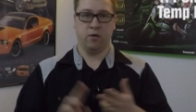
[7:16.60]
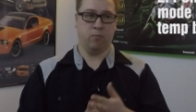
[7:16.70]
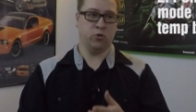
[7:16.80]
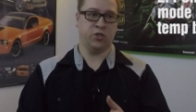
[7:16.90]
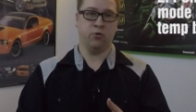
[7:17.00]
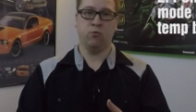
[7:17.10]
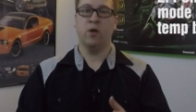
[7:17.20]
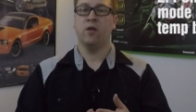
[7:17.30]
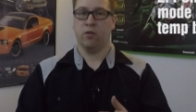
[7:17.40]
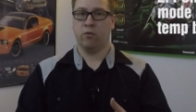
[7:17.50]
Number two,
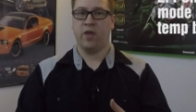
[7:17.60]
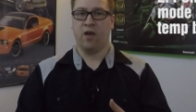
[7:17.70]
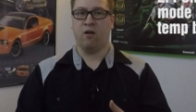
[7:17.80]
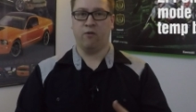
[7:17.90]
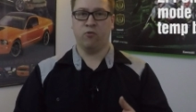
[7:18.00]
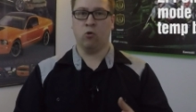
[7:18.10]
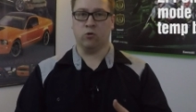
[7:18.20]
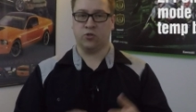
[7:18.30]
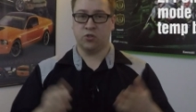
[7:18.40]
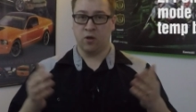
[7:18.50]
yeah, of
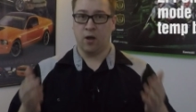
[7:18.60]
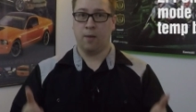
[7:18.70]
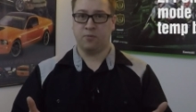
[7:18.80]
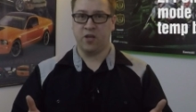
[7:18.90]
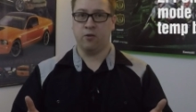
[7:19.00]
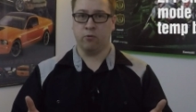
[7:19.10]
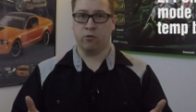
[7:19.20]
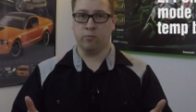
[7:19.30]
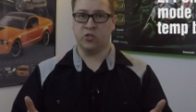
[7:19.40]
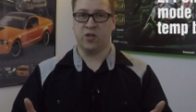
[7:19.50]
course, update your
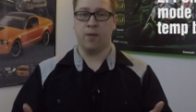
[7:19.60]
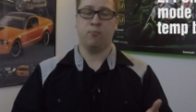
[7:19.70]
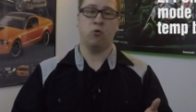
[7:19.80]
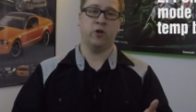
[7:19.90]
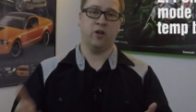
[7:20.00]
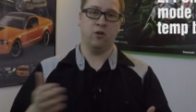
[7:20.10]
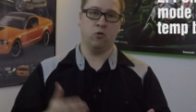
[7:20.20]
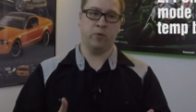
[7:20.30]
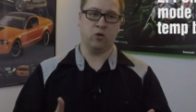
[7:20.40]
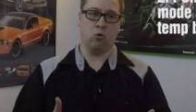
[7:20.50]
thermostat, put in a
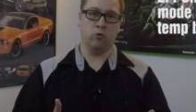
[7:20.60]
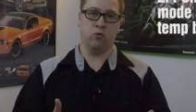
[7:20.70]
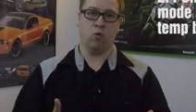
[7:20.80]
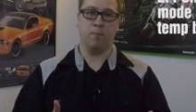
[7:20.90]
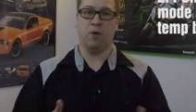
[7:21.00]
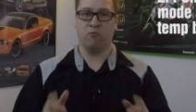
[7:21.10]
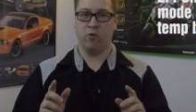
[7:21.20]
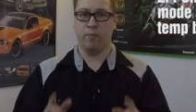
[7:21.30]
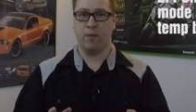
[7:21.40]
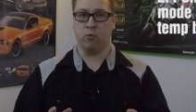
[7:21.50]
little bit colder one, but
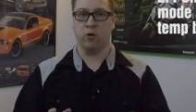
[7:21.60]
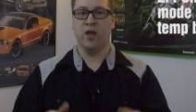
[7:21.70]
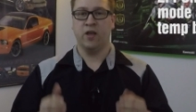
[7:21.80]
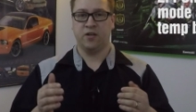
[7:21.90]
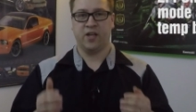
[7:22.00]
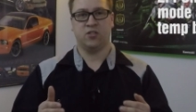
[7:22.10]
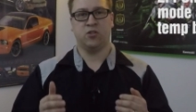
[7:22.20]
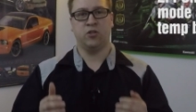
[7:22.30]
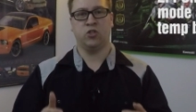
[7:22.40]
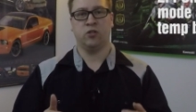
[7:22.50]
remember, test
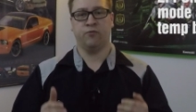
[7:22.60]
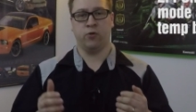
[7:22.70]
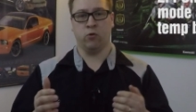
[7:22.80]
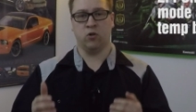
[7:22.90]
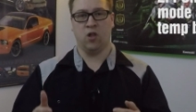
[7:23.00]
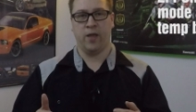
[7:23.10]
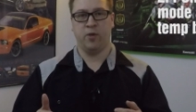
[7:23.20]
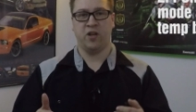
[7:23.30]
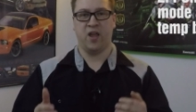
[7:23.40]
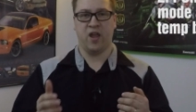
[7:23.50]
and adjust for your
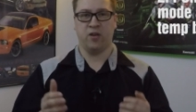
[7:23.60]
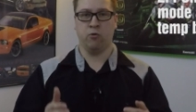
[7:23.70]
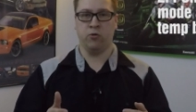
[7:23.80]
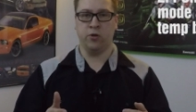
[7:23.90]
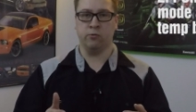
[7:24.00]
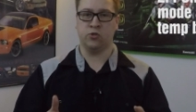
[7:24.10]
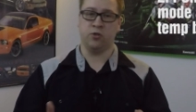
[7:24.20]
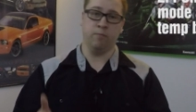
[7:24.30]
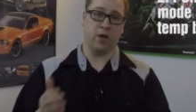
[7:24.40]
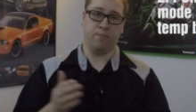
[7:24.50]
climate and your
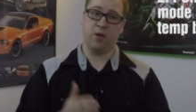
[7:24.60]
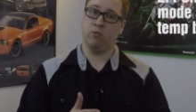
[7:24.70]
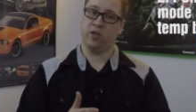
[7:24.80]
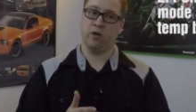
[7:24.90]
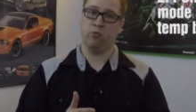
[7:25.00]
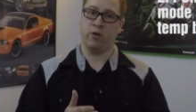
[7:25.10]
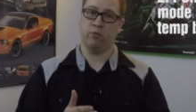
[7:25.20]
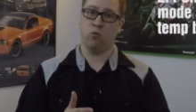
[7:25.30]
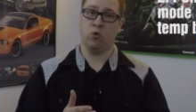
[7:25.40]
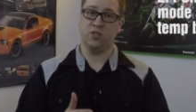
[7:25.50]
use. You might be able to get away
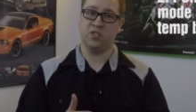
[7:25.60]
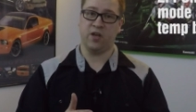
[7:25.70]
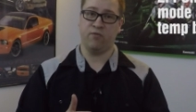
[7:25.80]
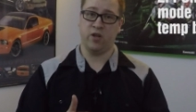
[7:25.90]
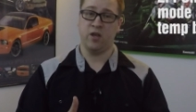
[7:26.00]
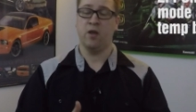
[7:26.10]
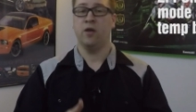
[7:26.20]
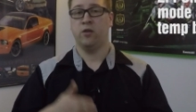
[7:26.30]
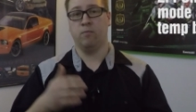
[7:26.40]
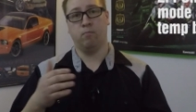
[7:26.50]
with a 170,
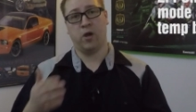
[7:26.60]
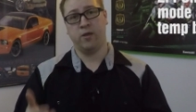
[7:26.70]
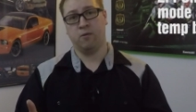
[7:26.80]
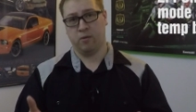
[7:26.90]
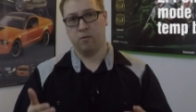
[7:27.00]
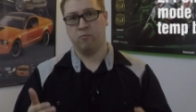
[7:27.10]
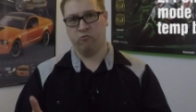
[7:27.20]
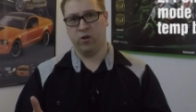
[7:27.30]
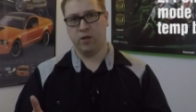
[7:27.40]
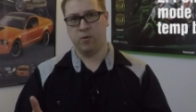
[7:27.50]
you might
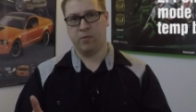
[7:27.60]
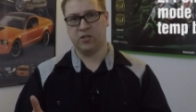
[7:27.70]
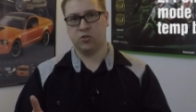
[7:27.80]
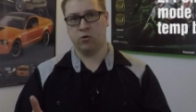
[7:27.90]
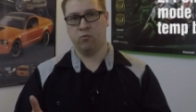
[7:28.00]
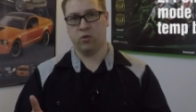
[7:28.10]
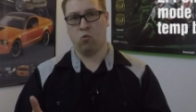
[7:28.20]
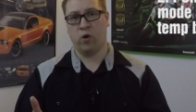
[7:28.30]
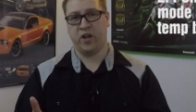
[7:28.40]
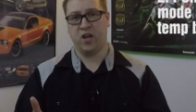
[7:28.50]
really be best suited with a
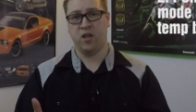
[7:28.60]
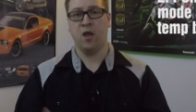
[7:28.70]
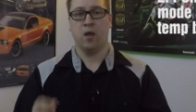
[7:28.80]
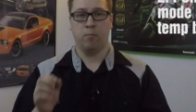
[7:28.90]
180.